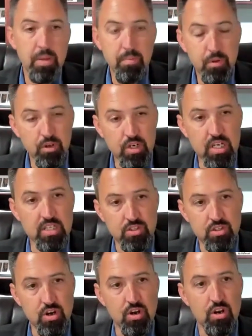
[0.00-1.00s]
people are
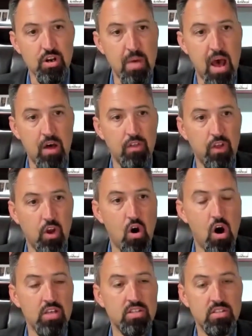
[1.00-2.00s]
concerned about the
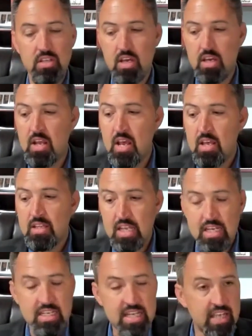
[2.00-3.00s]
cost that
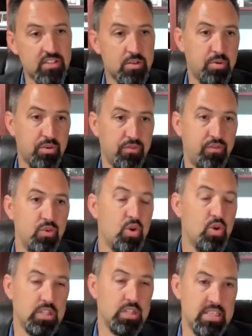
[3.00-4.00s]
it takes to put
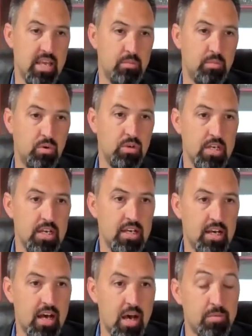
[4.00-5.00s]
food on the table.
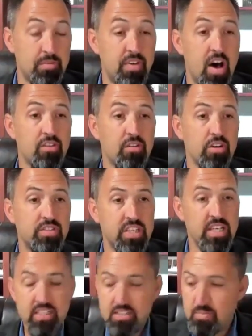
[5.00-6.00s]
I'm a father of
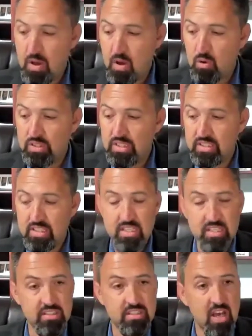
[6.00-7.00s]
6. My oldest
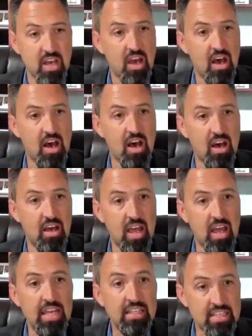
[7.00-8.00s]
is
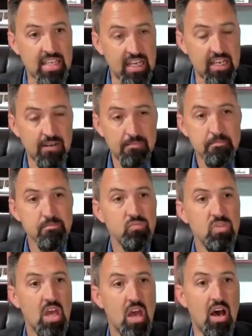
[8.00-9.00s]
18.
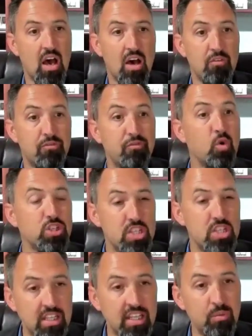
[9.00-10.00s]

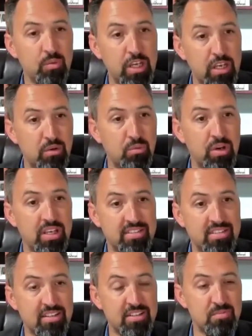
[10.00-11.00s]
Fortunately, we
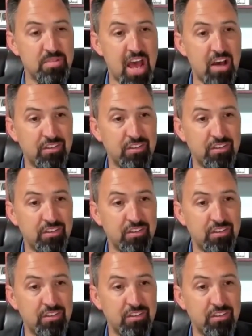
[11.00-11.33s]
sent him